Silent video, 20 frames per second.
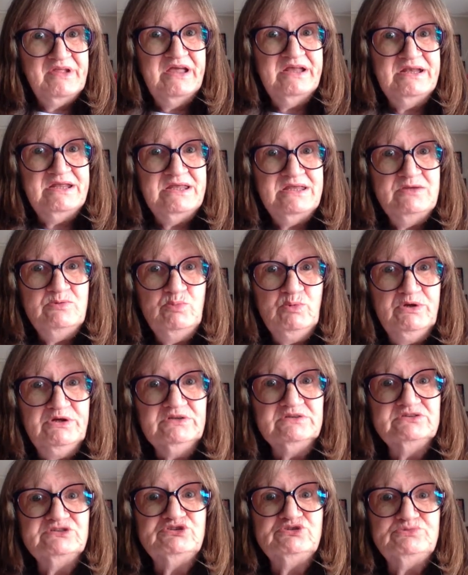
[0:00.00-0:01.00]
and He
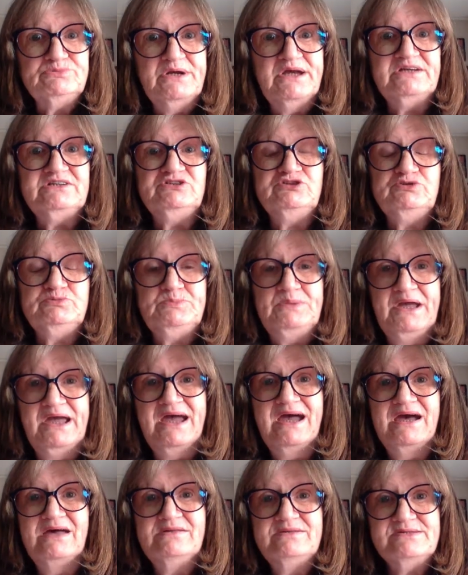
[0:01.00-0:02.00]
will direct your
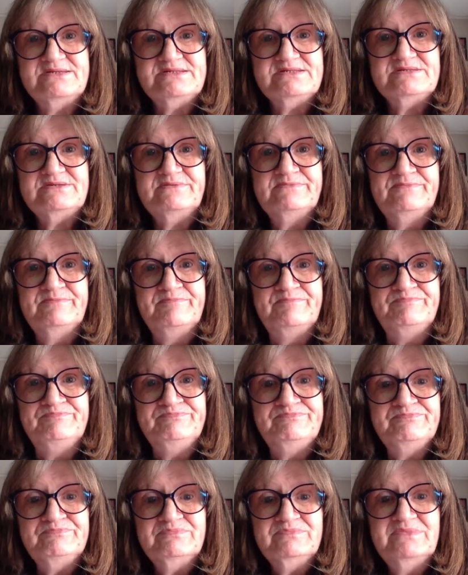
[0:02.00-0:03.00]
paths.
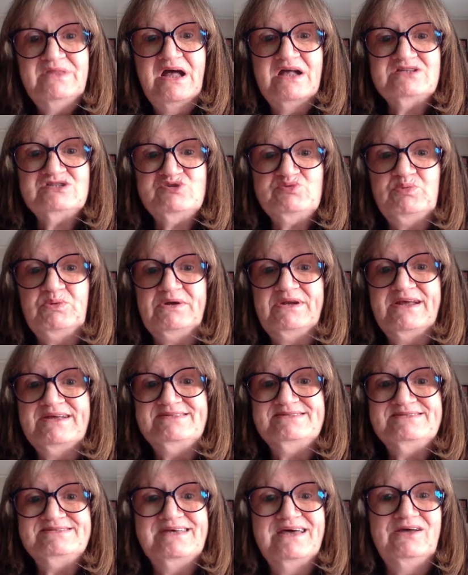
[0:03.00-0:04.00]
That's what I
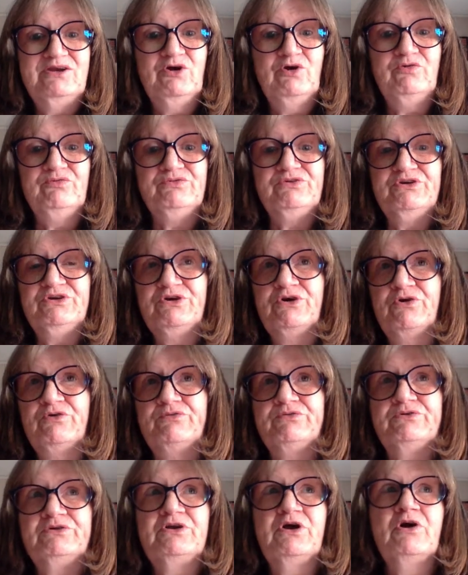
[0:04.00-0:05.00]
said over and
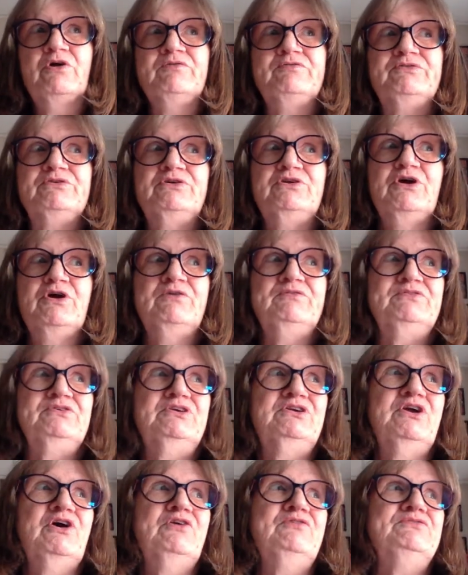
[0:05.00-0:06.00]
over and over and over
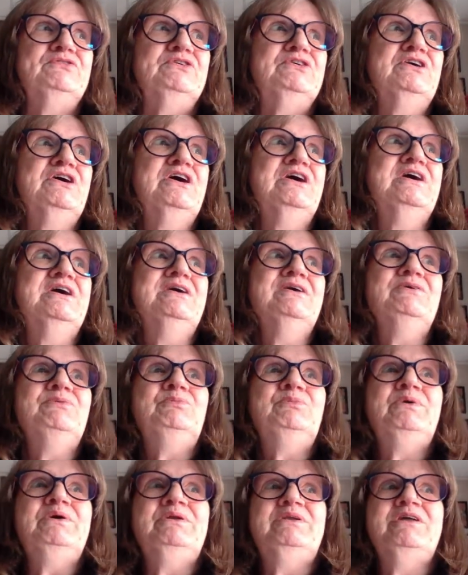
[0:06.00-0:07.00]
and over
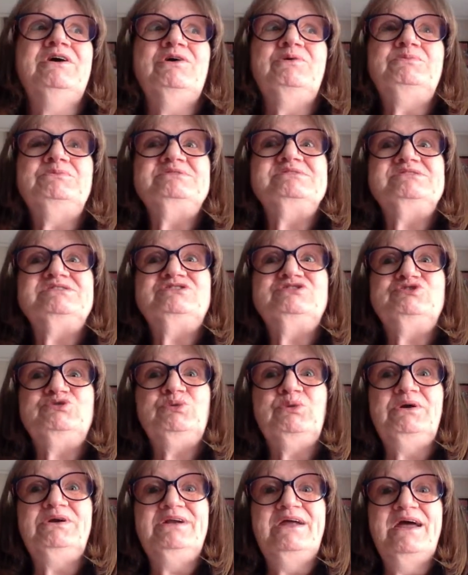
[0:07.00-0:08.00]
when there was a
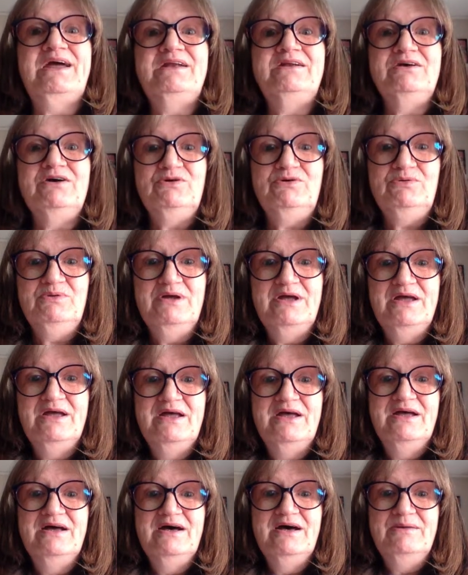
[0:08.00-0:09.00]
tornado
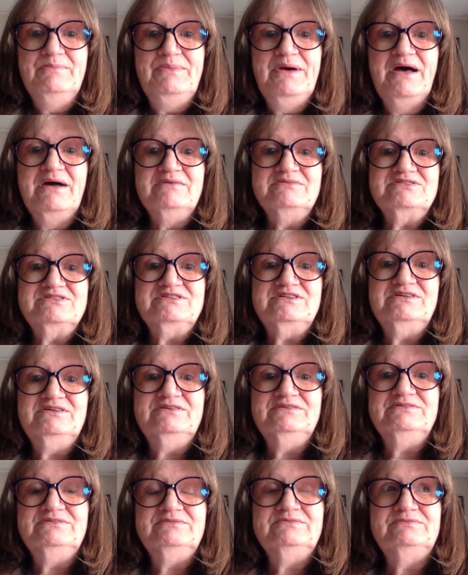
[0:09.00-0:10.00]
about
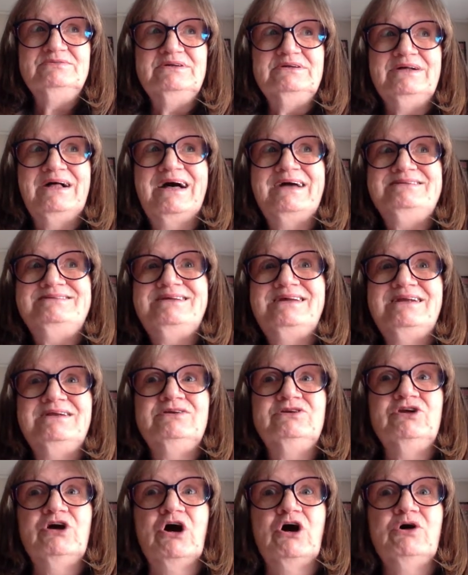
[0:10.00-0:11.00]
to, I
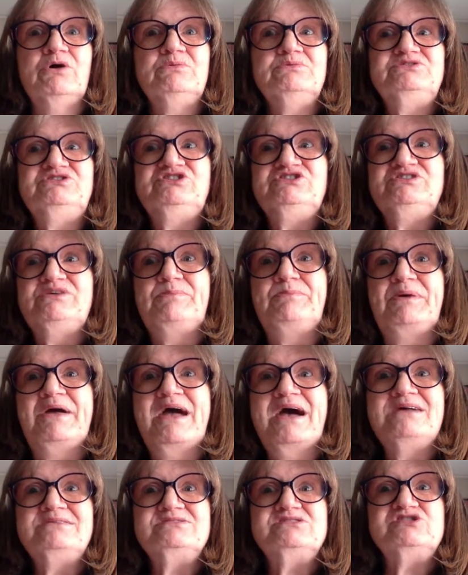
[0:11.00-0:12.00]
didn't know. It was just a
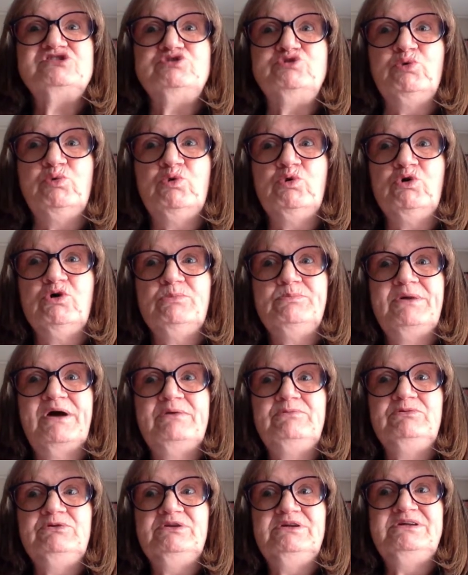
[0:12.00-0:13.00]
bad storm.
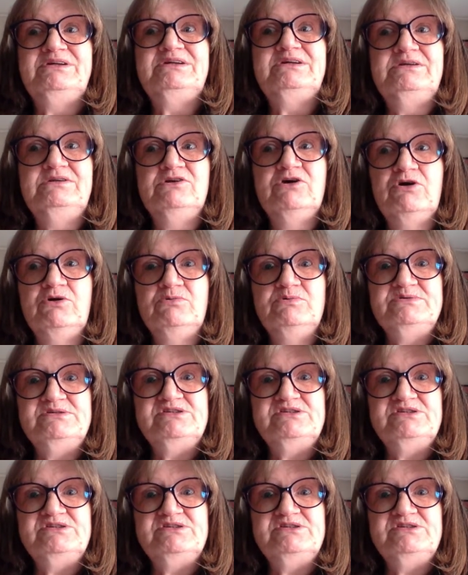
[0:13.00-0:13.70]
I really didn't know it